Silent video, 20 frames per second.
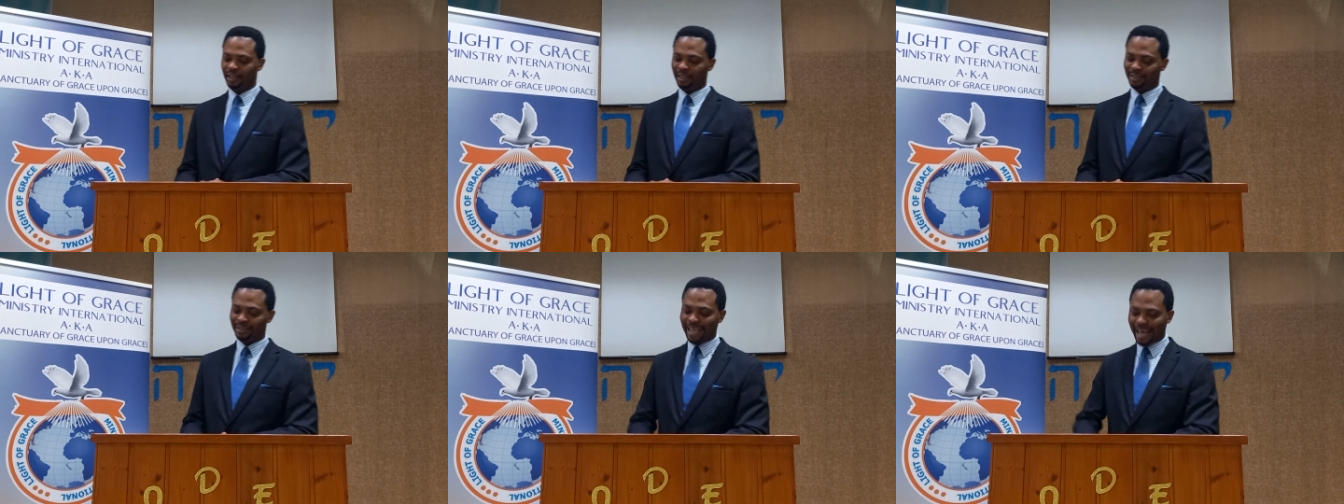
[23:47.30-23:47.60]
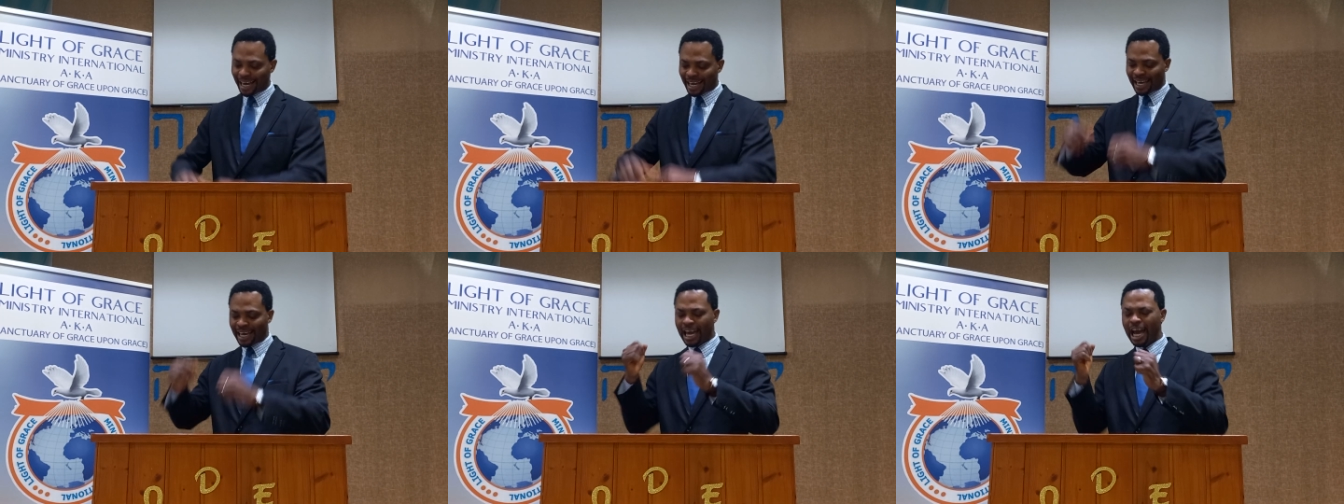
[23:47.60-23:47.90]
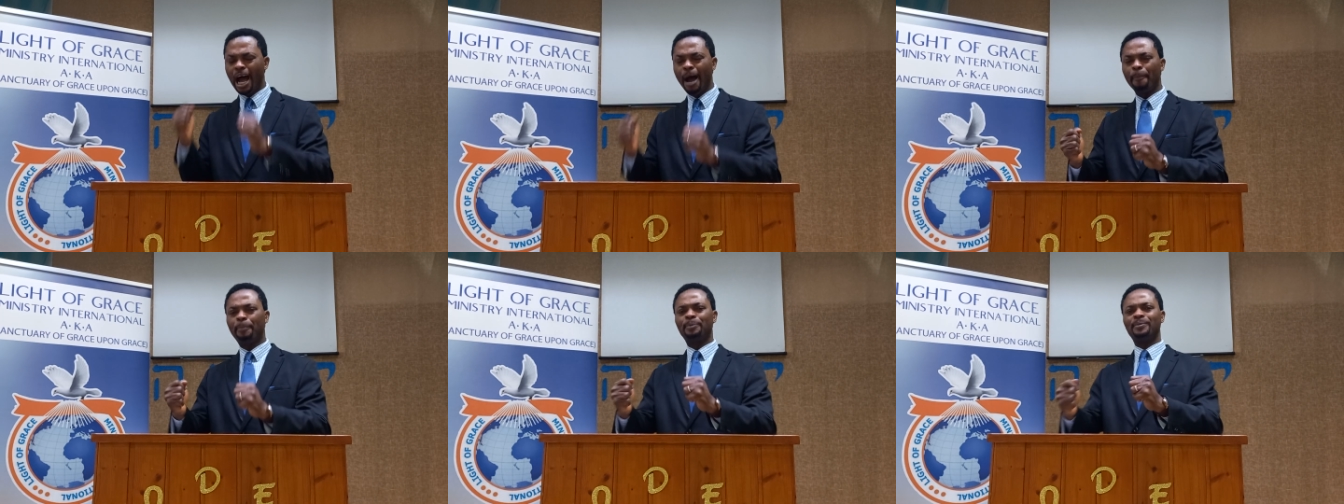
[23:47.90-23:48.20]
they
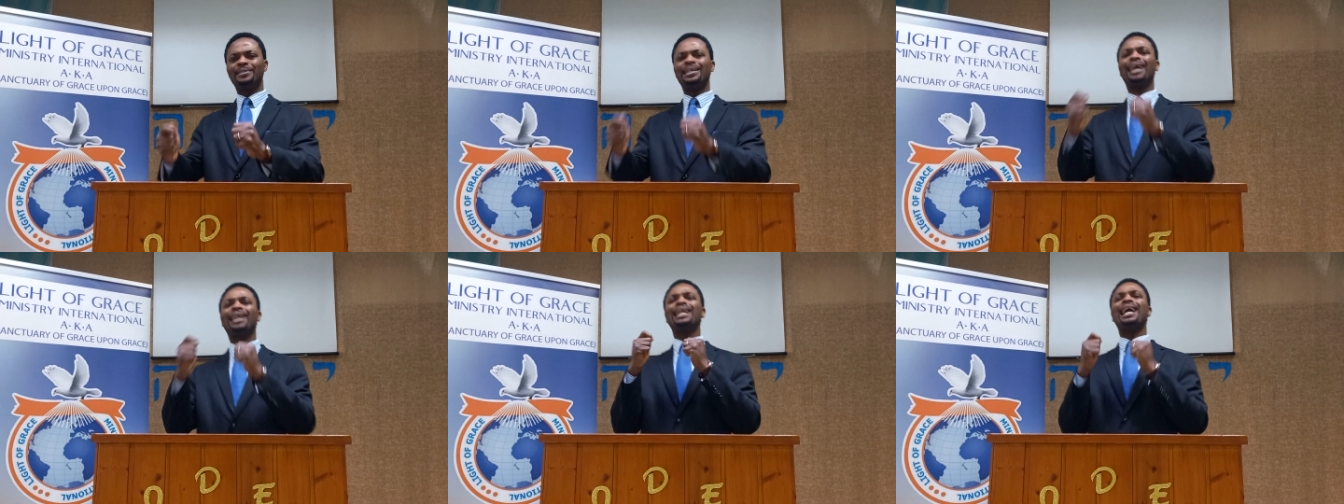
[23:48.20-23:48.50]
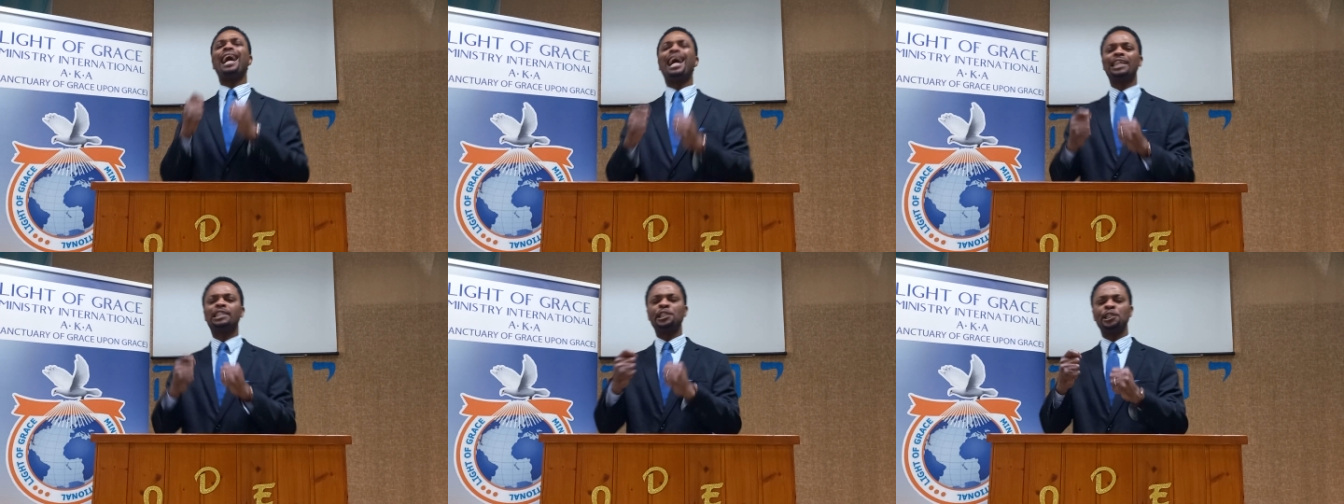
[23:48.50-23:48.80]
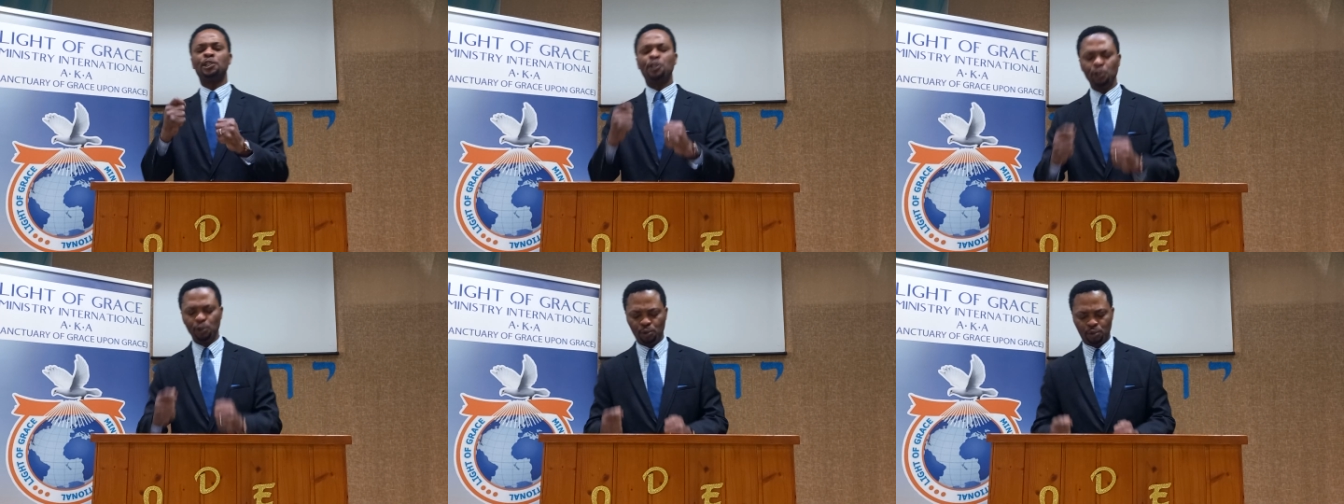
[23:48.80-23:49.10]
kept that
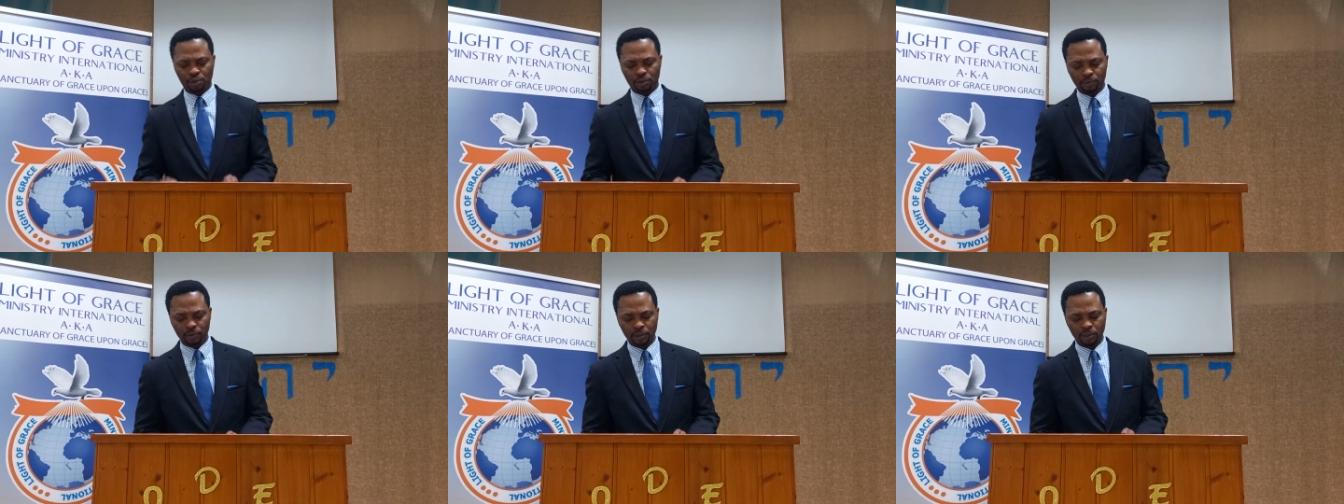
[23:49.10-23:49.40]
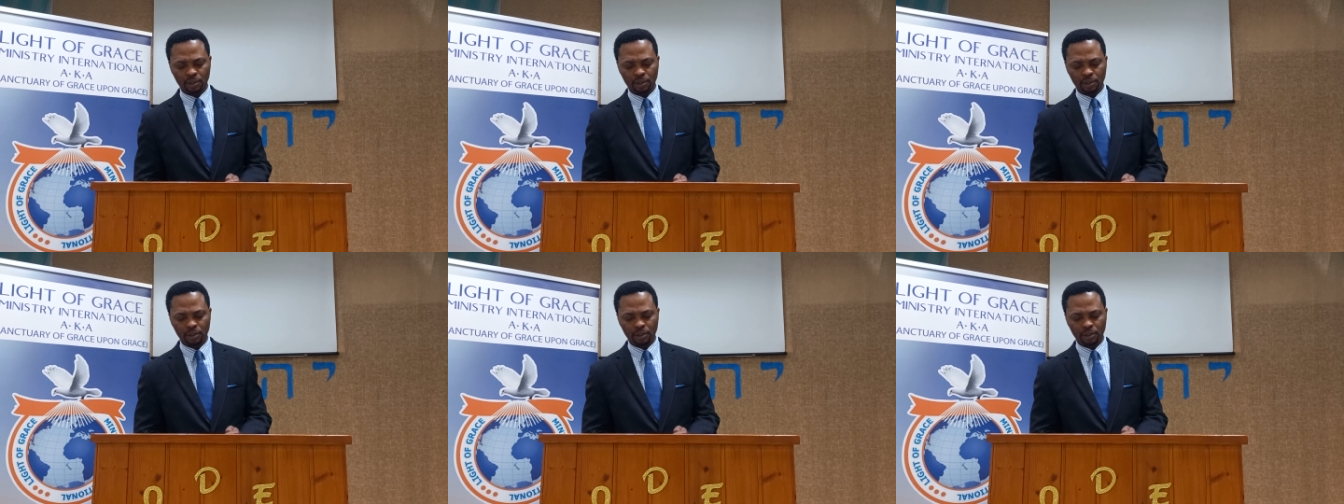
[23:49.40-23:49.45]
attitude